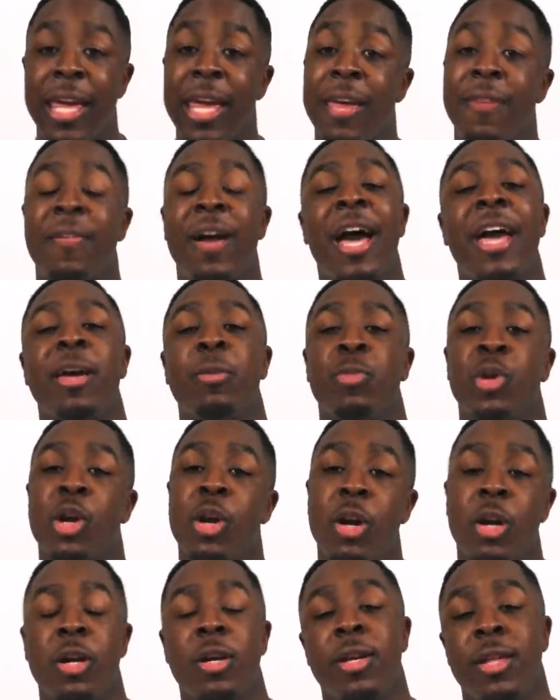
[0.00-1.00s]
if I am
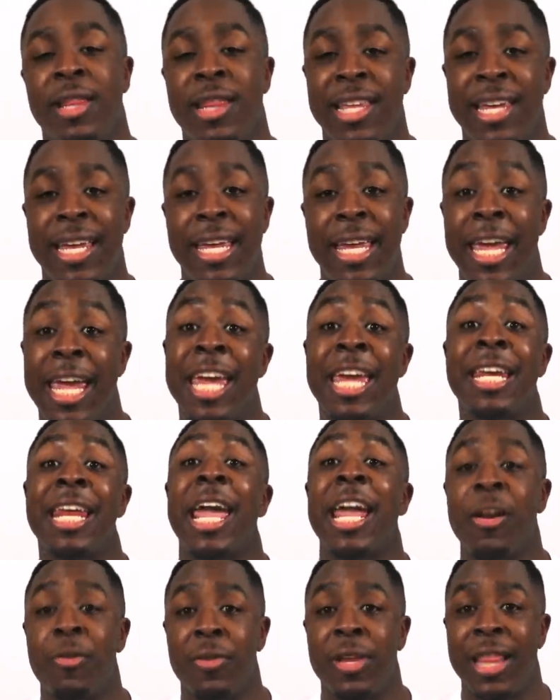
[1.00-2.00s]
currently in
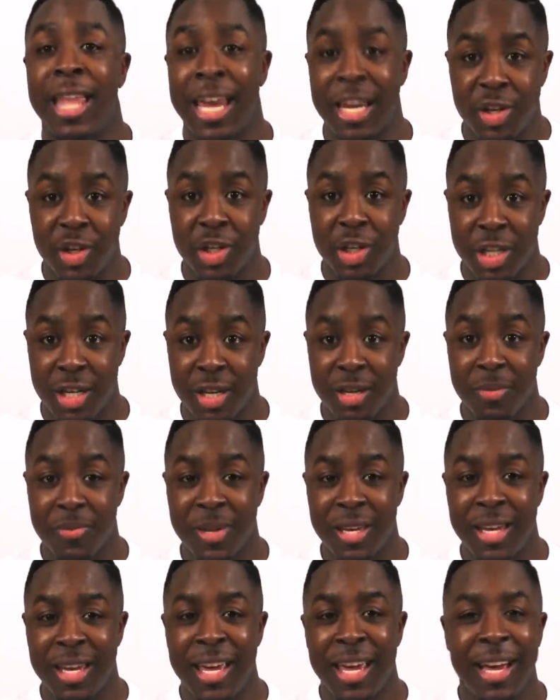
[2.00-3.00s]
a
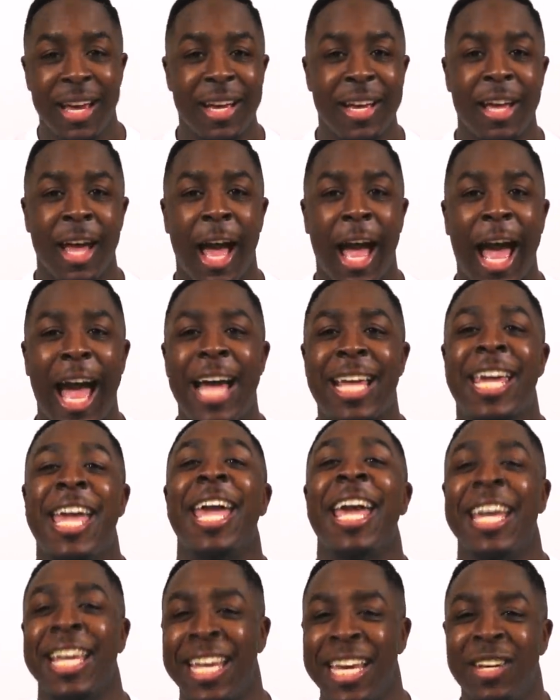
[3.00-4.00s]
relationship. I
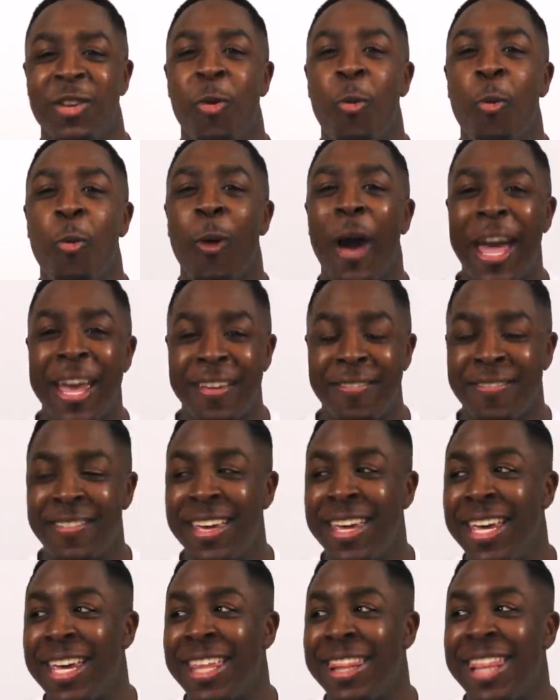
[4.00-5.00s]
can't get a wife
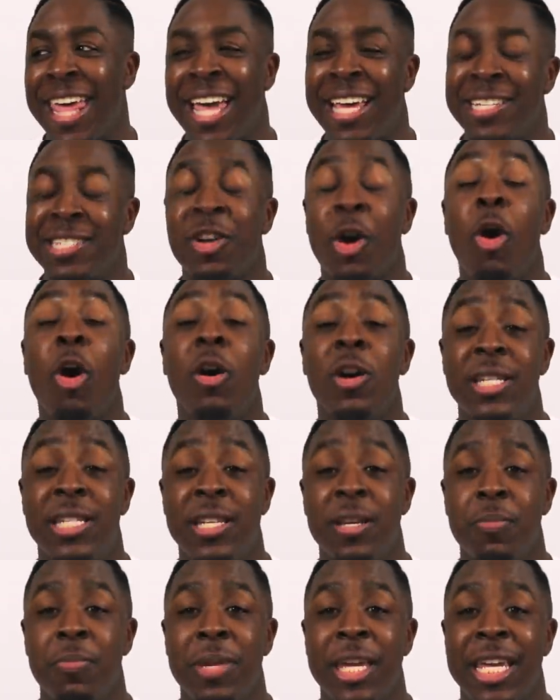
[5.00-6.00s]
that is called
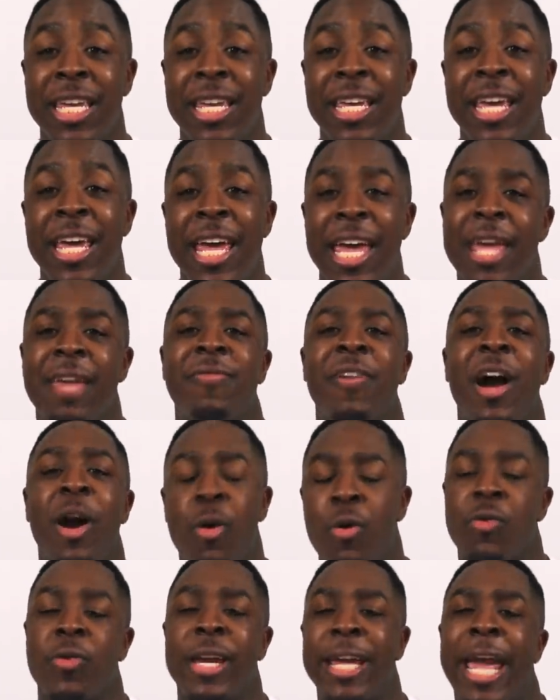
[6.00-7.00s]
to me if I
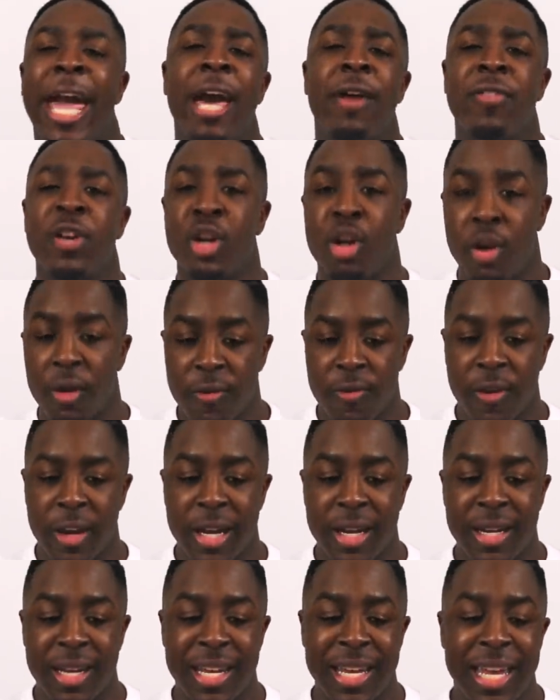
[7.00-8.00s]
already have a
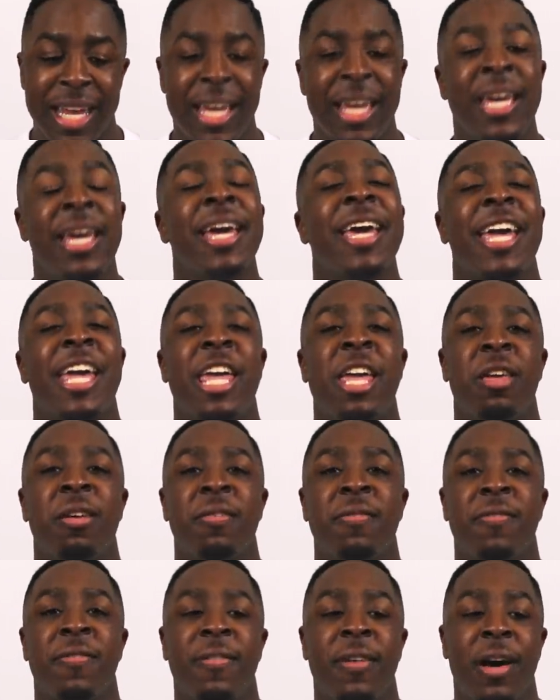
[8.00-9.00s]
girlfriend.
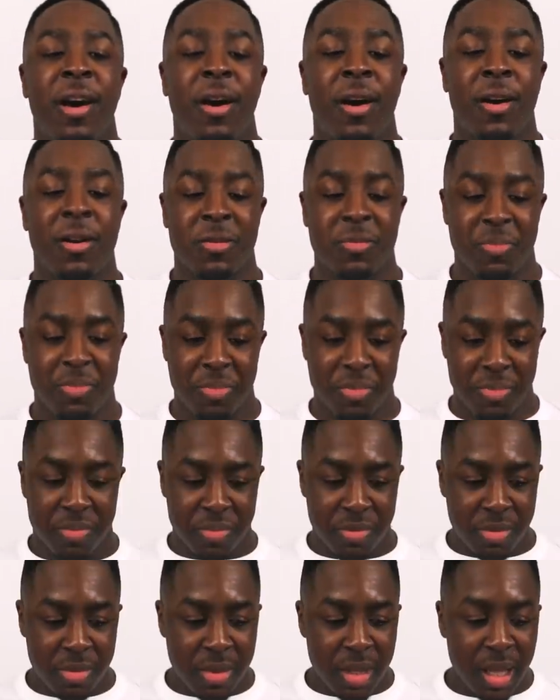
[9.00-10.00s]
If um,
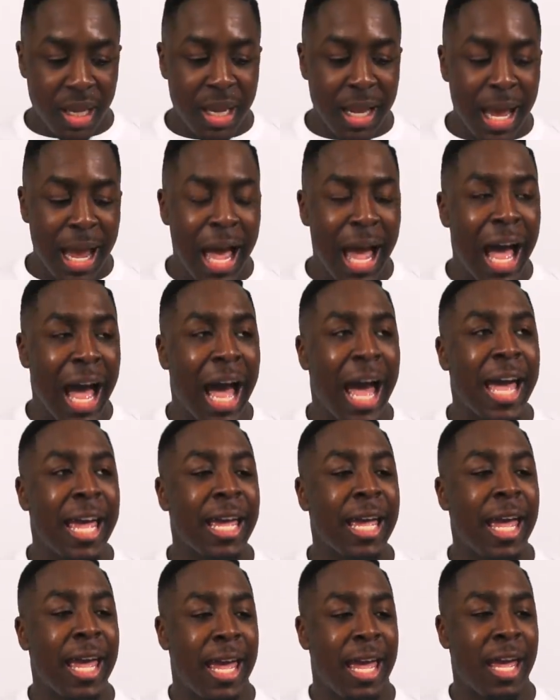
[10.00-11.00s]

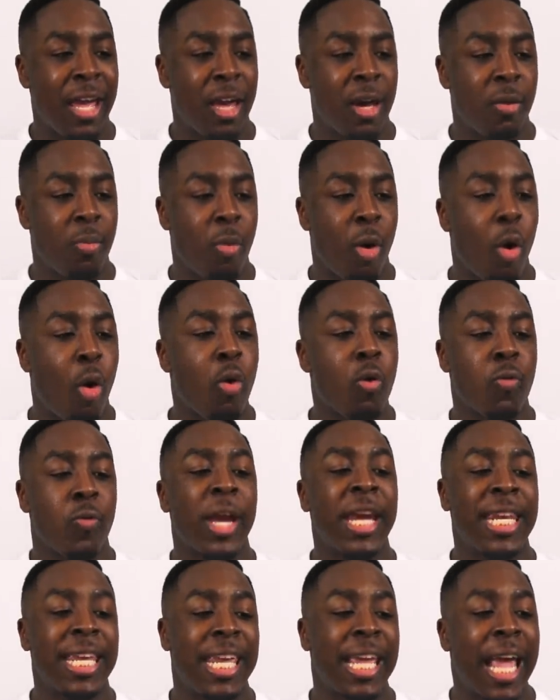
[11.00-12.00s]
I am
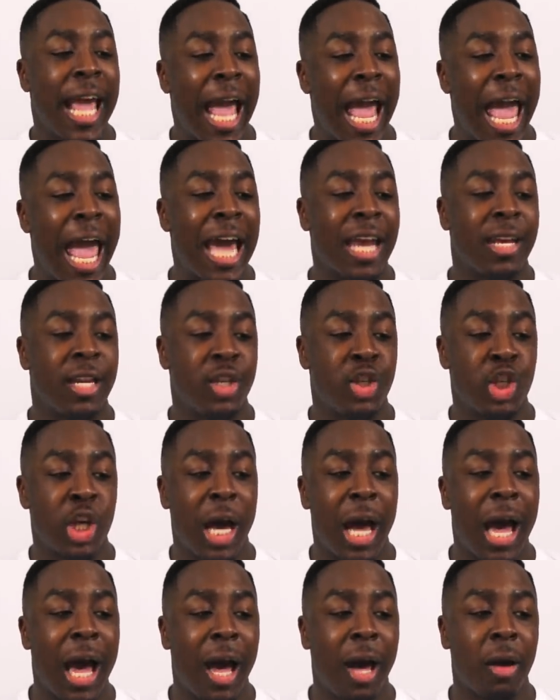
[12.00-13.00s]
already at a
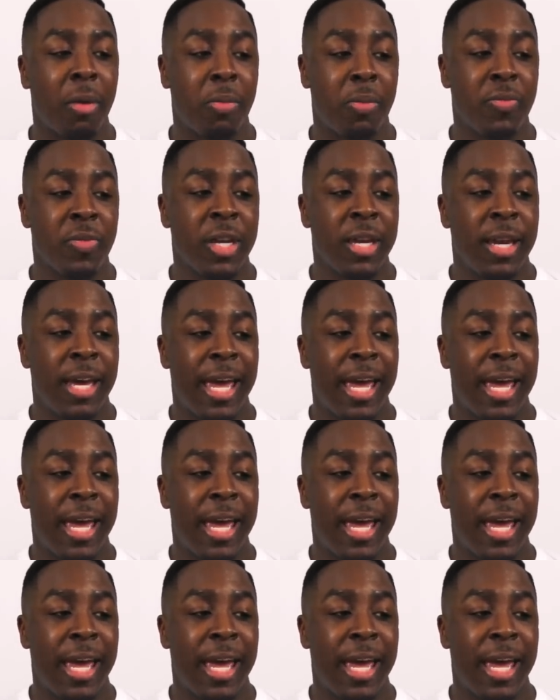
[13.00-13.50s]
job,